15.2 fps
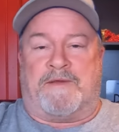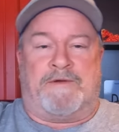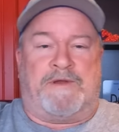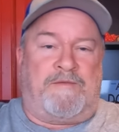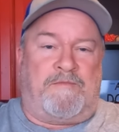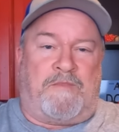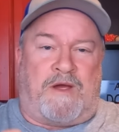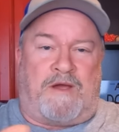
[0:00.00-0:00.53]
I
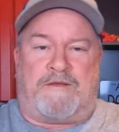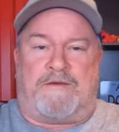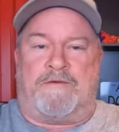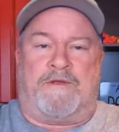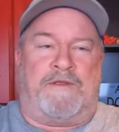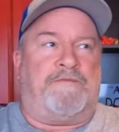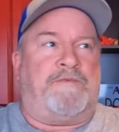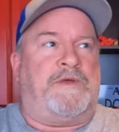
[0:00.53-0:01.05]
wouldn't even bother
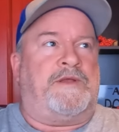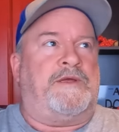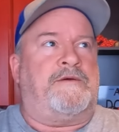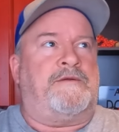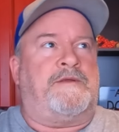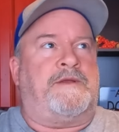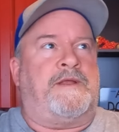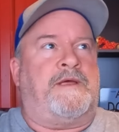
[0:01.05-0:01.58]
with a
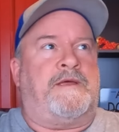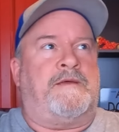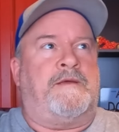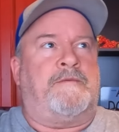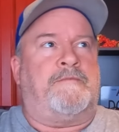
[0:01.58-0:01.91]
video today.